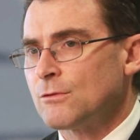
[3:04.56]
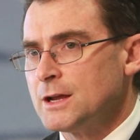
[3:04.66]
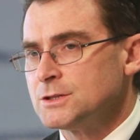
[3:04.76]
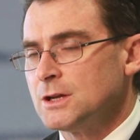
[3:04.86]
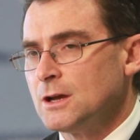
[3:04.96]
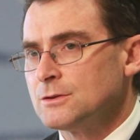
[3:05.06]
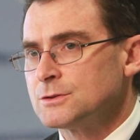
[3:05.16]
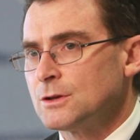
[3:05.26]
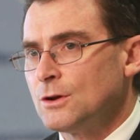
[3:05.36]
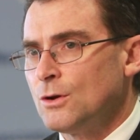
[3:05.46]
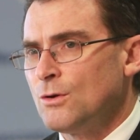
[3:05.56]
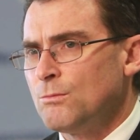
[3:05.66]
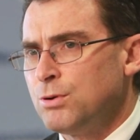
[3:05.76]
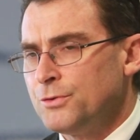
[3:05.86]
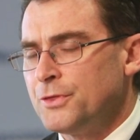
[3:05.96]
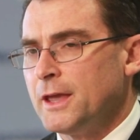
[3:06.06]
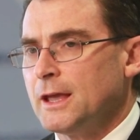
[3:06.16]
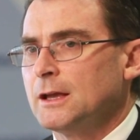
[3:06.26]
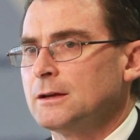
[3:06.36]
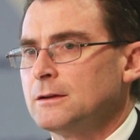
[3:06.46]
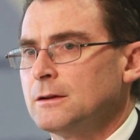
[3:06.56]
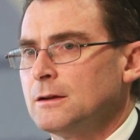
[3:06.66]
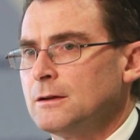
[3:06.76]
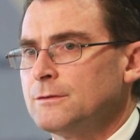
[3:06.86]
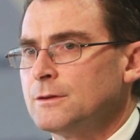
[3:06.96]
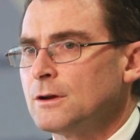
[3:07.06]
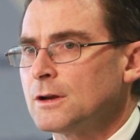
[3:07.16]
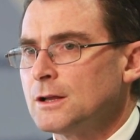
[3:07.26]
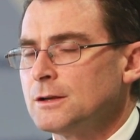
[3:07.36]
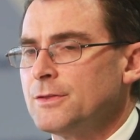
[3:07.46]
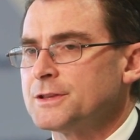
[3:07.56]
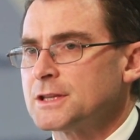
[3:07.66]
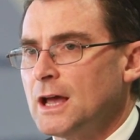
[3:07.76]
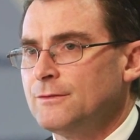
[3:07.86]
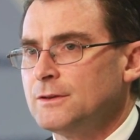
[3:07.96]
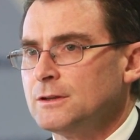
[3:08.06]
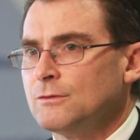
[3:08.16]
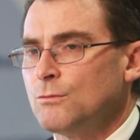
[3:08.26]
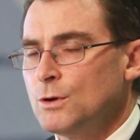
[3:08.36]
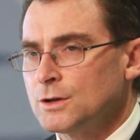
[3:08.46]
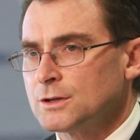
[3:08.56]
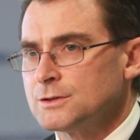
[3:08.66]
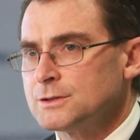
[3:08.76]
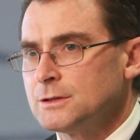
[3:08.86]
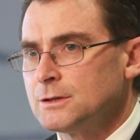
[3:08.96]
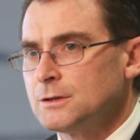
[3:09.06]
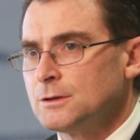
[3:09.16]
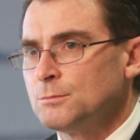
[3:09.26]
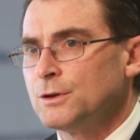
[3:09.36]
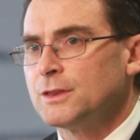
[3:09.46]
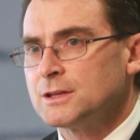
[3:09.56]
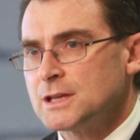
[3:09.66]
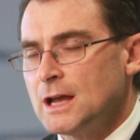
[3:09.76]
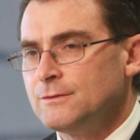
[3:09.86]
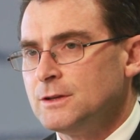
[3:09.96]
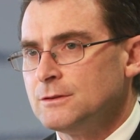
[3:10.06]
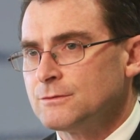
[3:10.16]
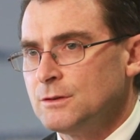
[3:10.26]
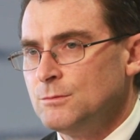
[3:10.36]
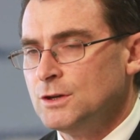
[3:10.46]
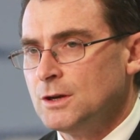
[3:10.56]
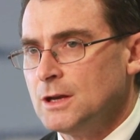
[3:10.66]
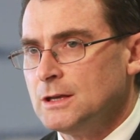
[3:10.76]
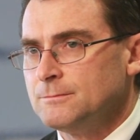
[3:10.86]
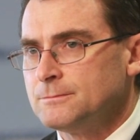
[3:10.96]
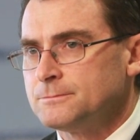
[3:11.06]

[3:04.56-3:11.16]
ratios put there for not only the safety of workers, but the safety of community.